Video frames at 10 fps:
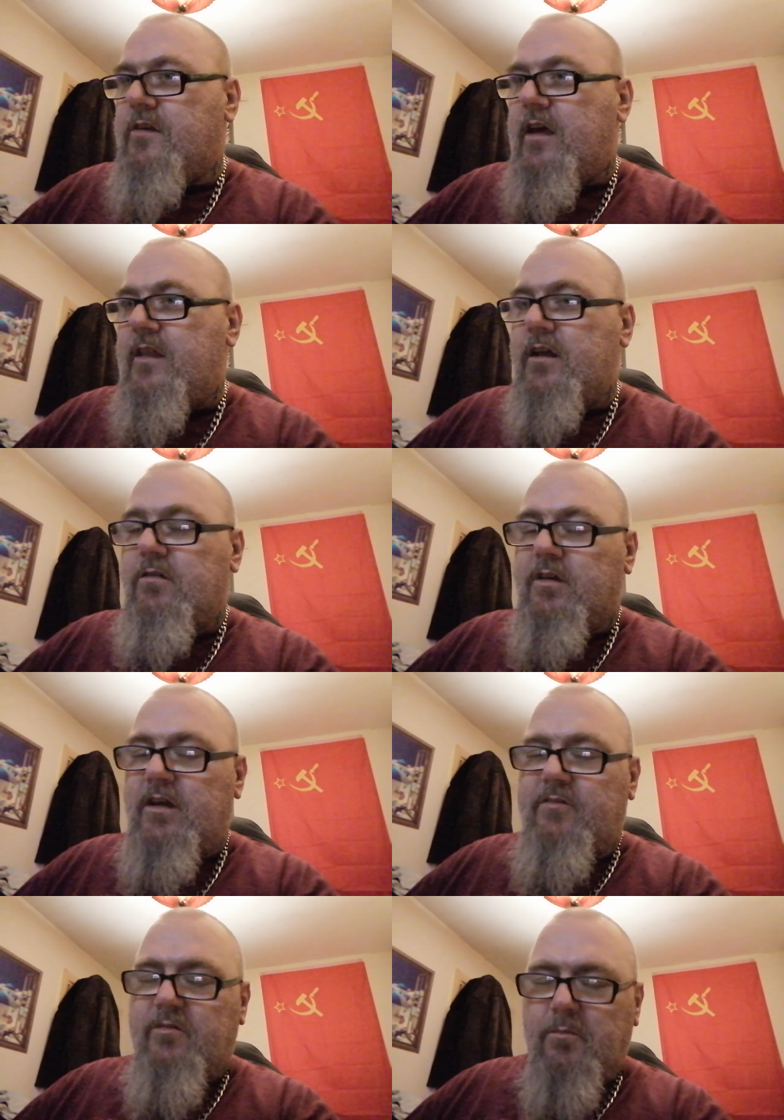out there looking
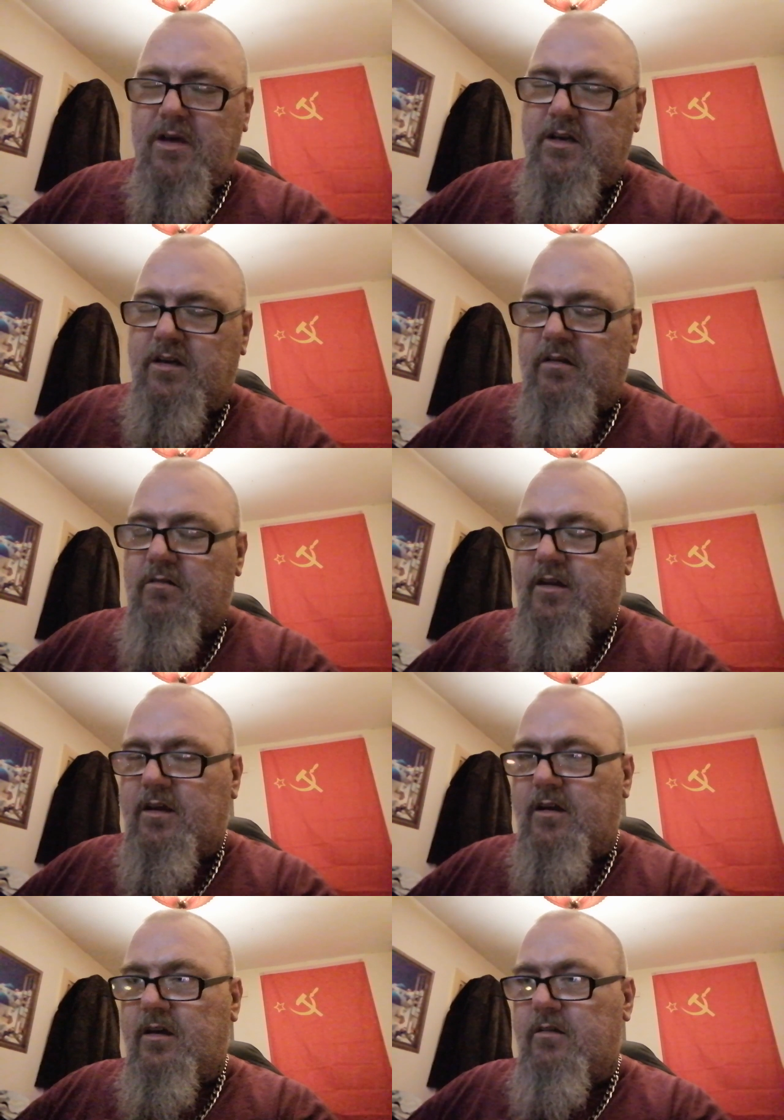out for me,
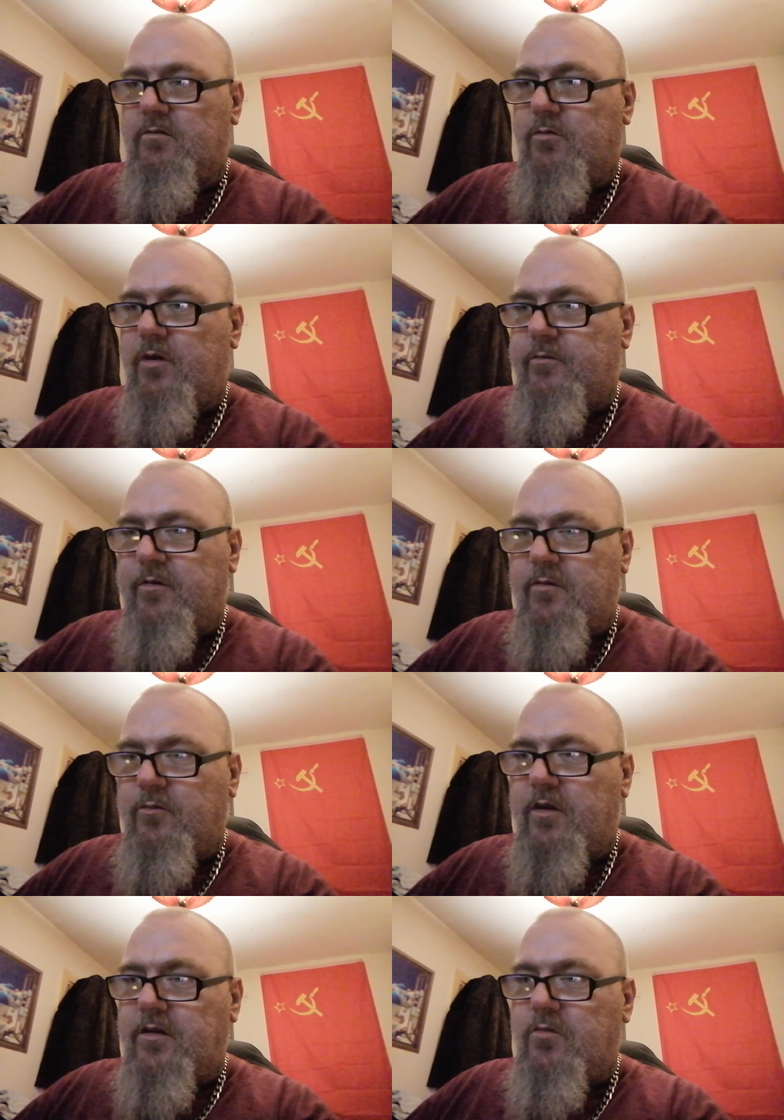you know,
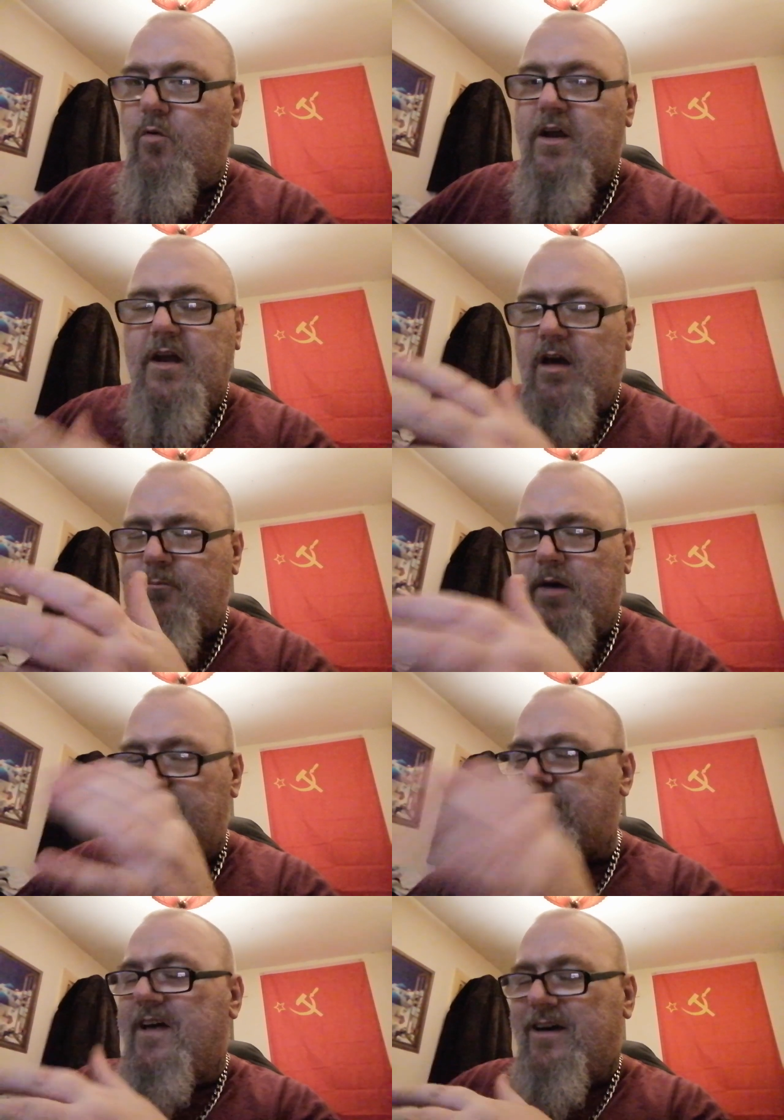in the way that a mum
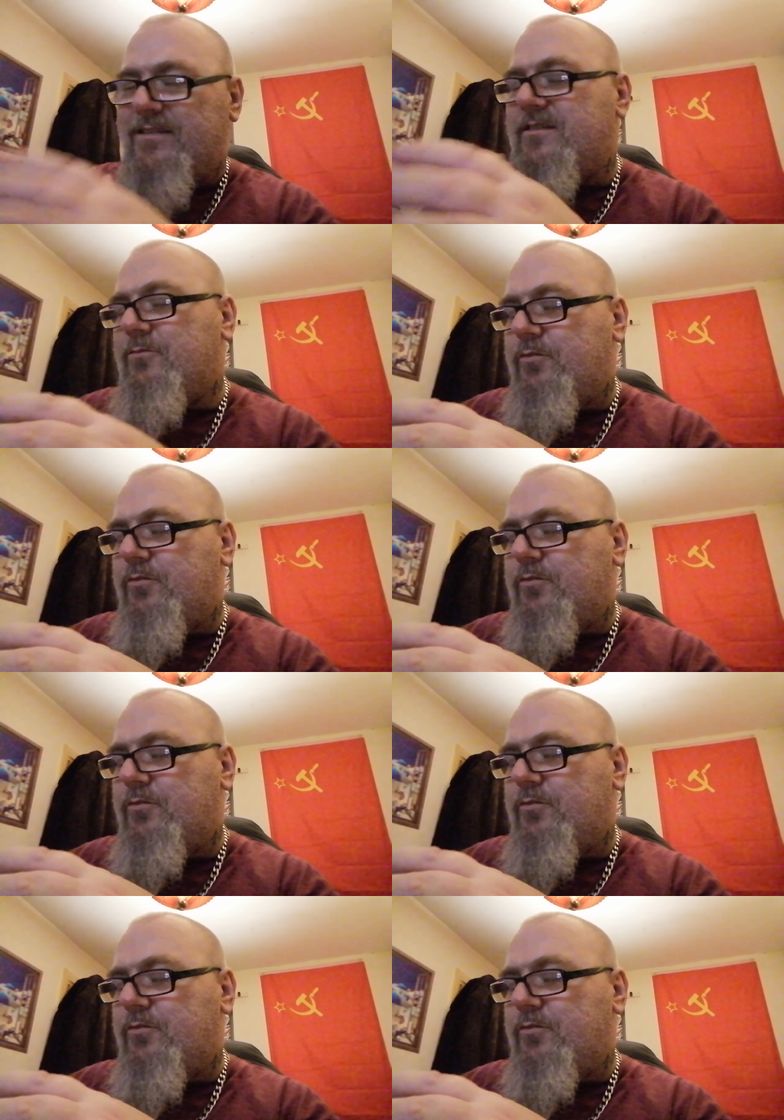does.